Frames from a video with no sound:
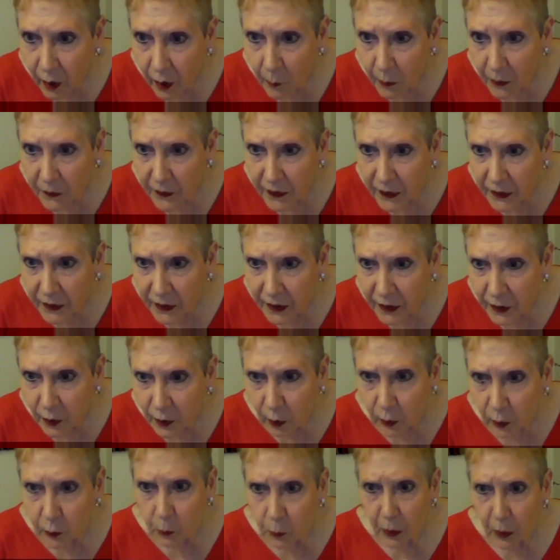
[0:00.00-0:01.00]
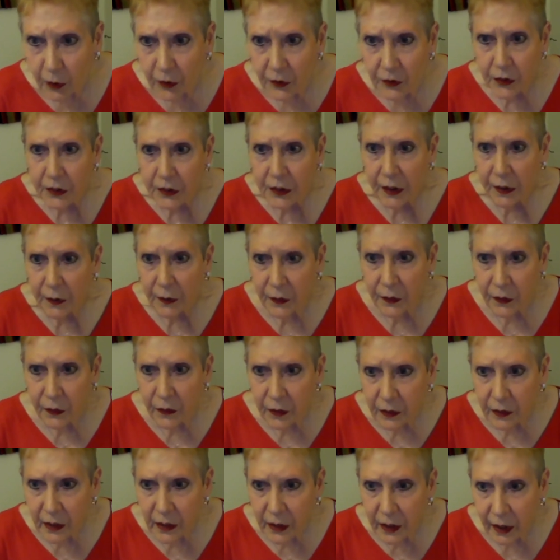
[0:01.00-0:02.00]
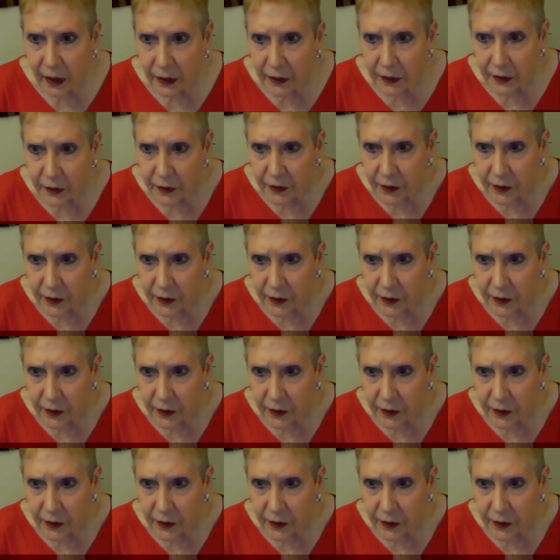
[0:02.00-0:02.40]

But they did not want us to learn it,